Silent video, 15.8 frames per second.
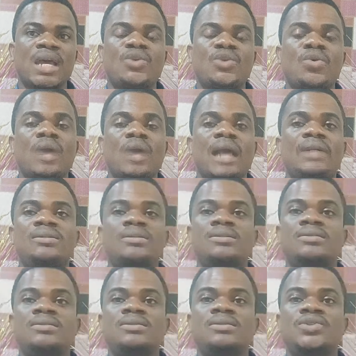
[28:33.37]
You
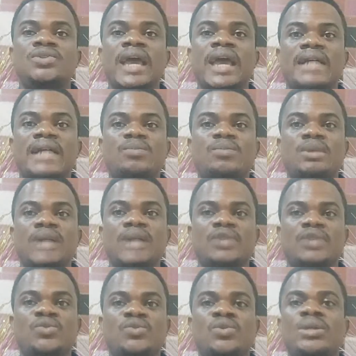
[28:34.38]
can try as much
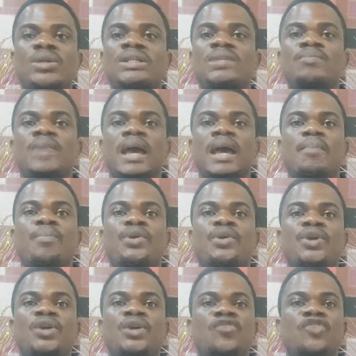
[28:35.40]
as during the
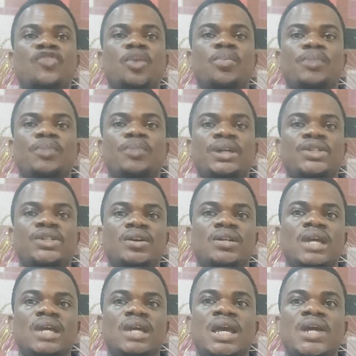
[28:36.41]
period of your
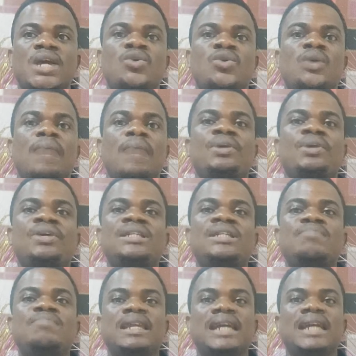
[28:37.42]
preparation, you can be
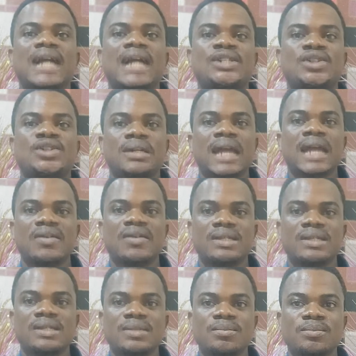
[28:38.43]
reading medical journals.